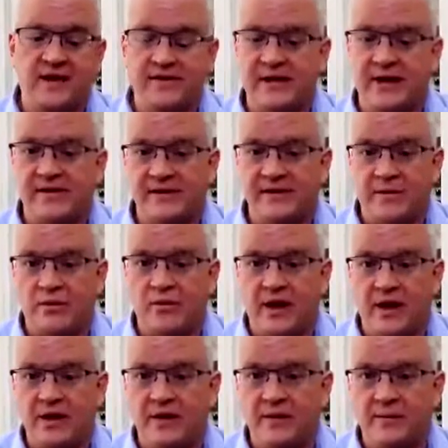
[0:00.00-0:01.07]
So that's number
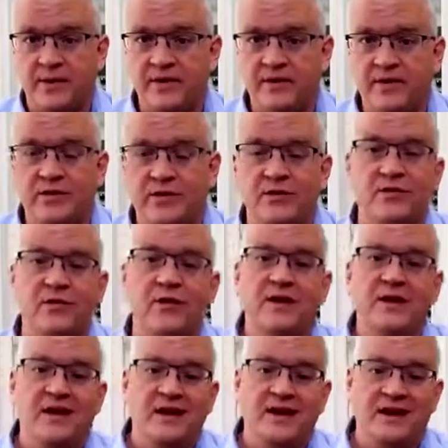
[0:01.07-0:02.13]
one. Number two,
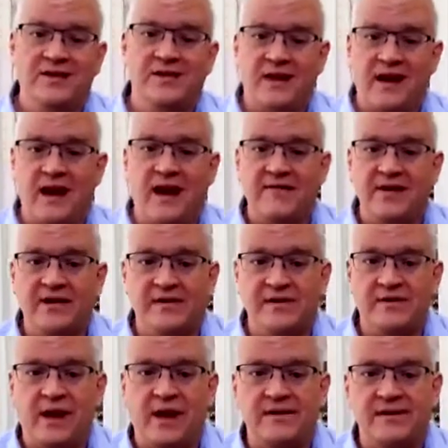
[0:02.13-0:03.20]
it's obvious
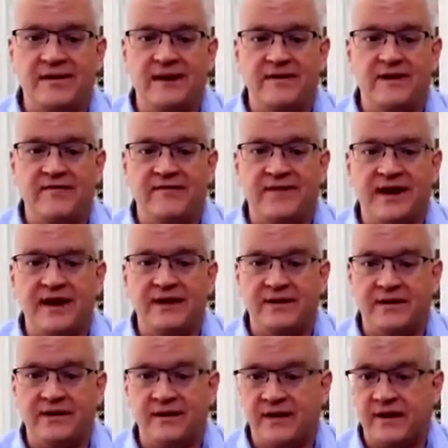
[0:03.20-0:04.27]
to us that the
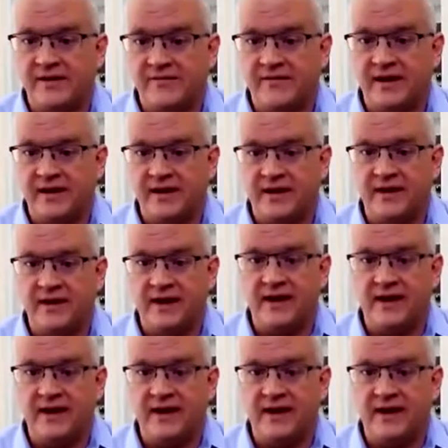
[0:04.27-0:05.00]
advantages of funding